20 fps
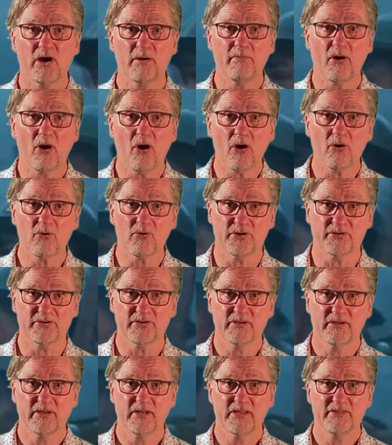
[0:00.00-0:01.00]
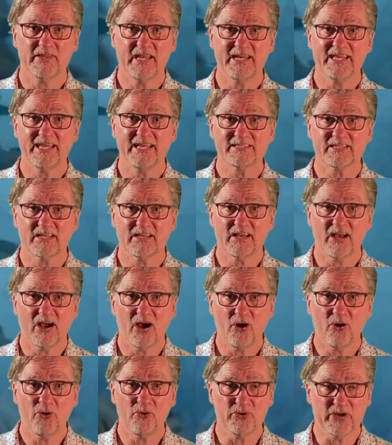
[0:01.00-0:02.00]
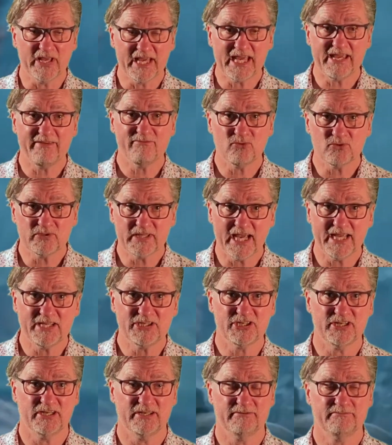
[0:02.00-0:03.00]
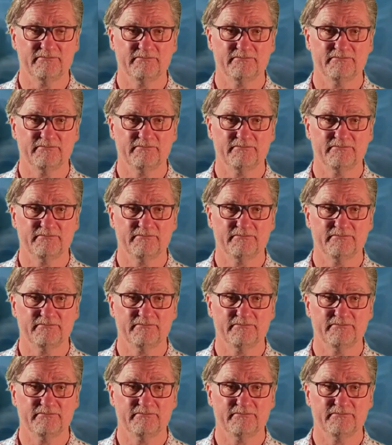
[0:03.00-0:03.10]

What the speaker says: abhorrent than his own evil nature.